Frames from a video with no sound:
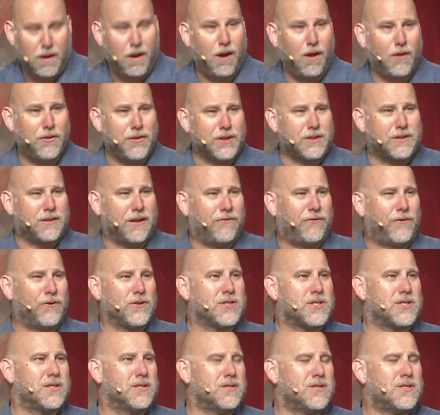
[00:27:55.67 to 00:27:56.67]
all the
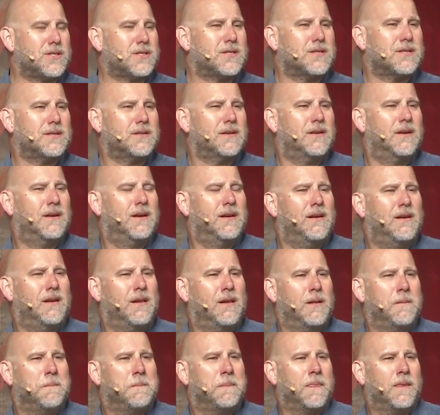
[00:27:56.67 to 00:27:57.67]
differences,
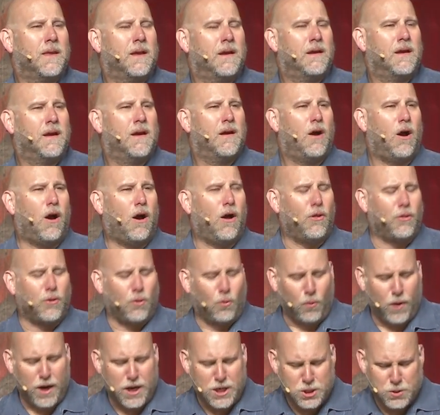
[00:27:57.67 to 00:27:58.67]
all
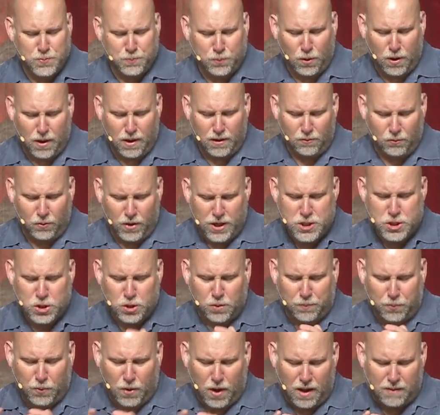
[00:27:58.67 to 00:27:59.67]
the
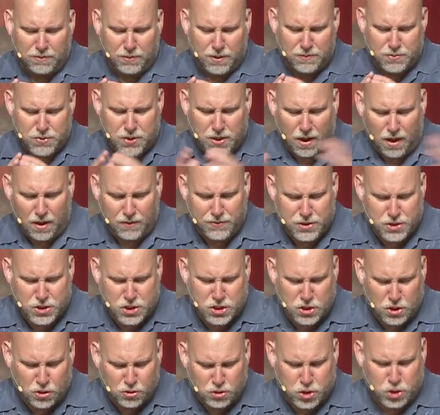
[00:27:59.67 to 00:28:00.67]
racial problems, all the
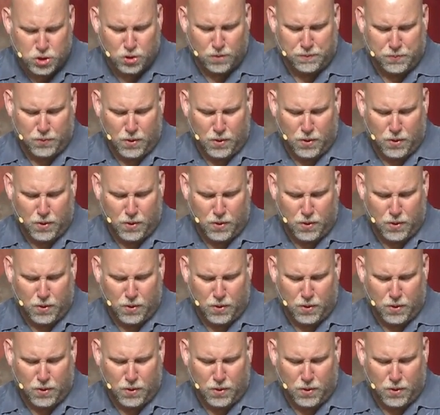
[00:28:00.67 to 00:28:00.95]
social